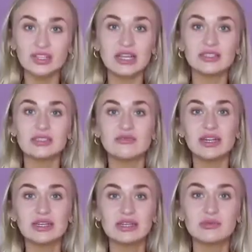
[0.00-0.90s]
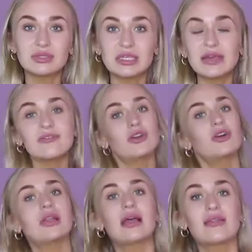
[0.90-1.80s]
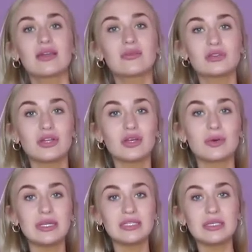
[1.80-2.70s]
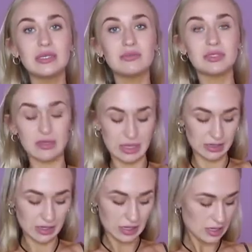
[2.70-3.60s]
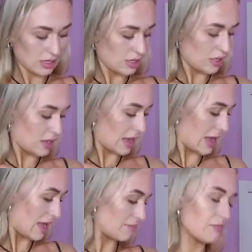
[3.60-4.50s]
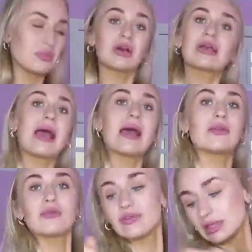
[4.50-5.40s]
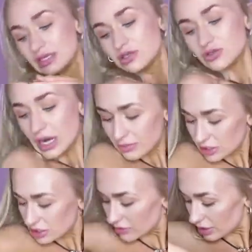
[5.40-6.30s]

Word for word: dress it's a really nice material I think it was only quite cheap as well um, but again, with these straps, I don't